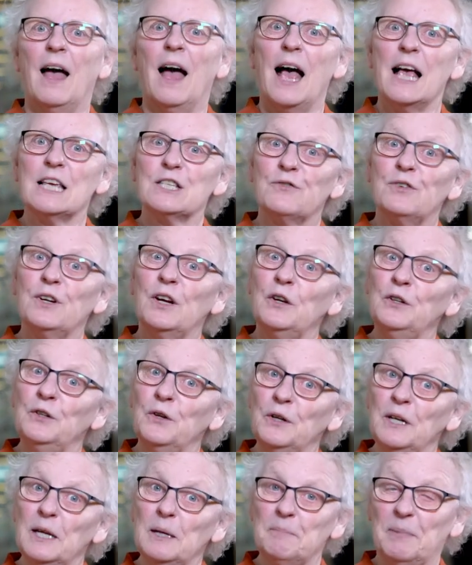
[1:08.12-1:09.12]
As for our
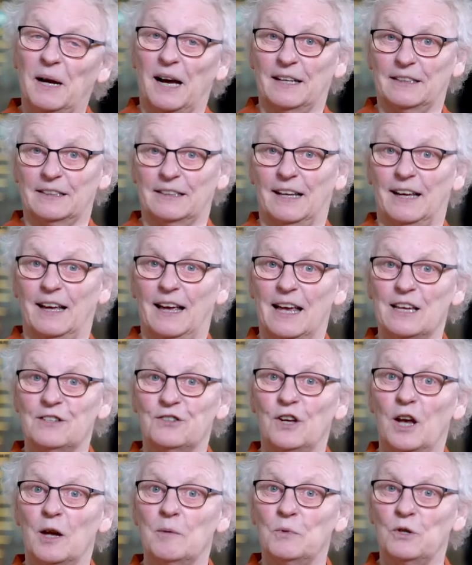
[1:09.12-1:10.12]
unit partner,
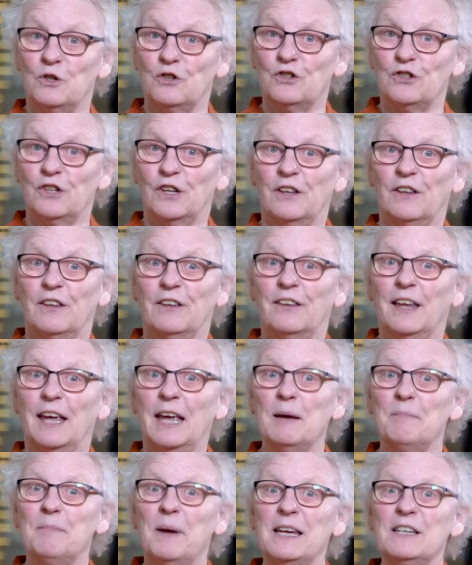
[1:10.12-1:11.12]
STI München,
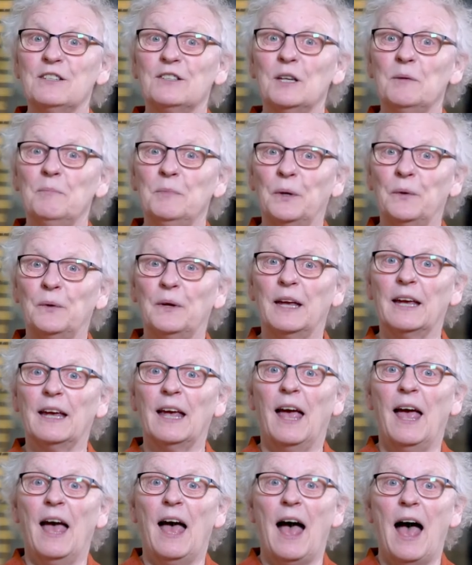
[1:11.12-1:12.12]
they are based in
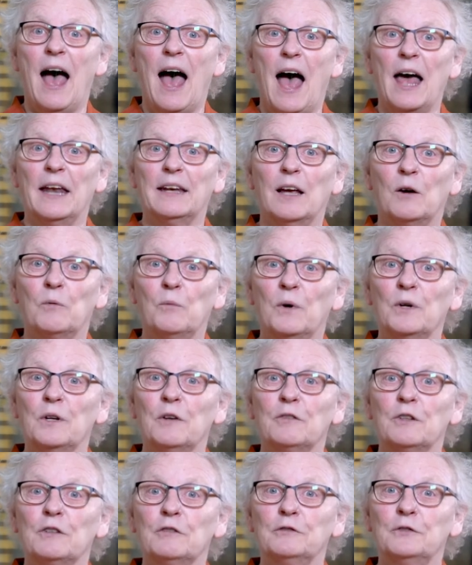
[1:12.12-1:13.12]
Munich and are one
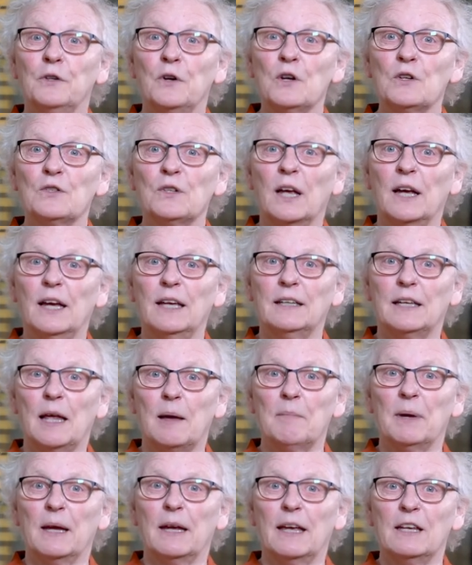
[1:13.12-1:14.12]
of the first
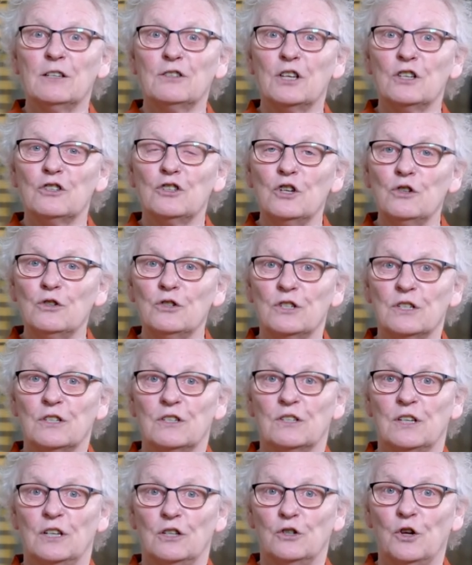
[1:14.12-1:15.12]
academic
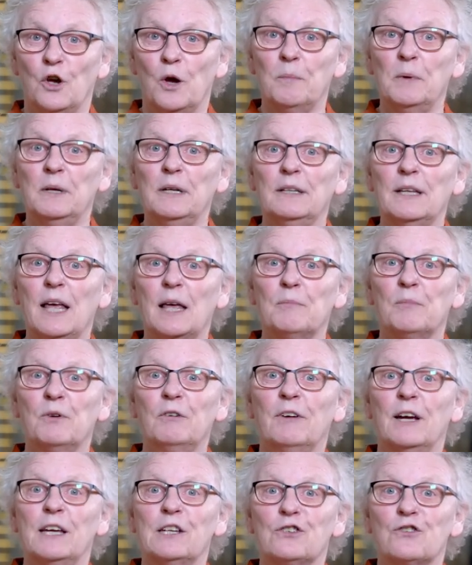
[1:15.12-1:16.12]
institutions in Germany that
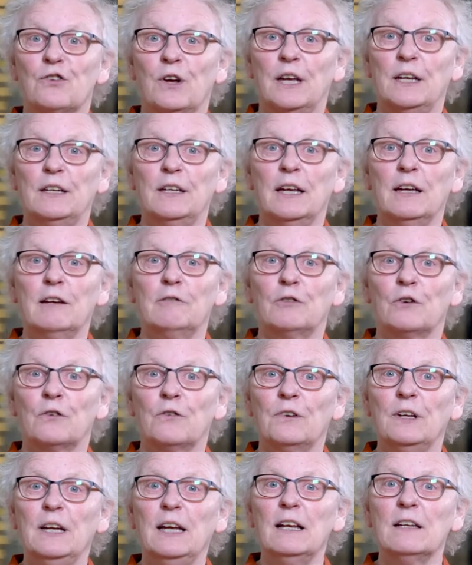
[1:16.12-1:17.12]
provide training for
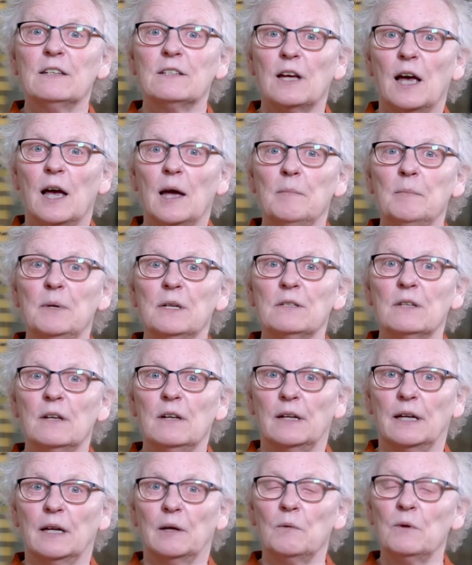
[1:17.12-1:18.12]
real-time
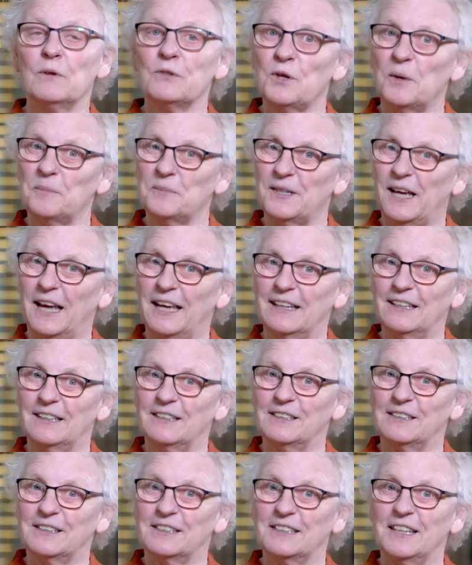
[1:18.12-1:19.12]
intralingual
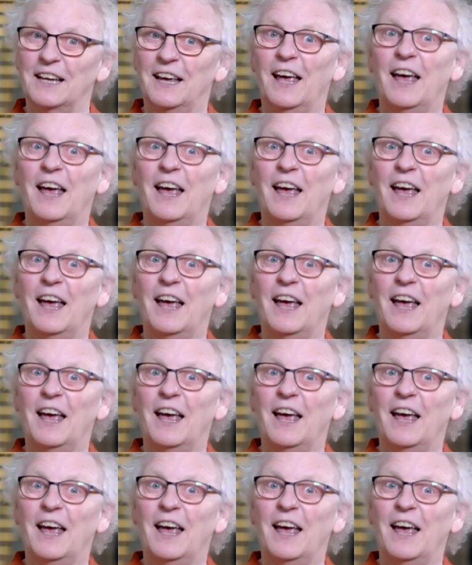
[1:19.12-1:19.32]
subtitlers.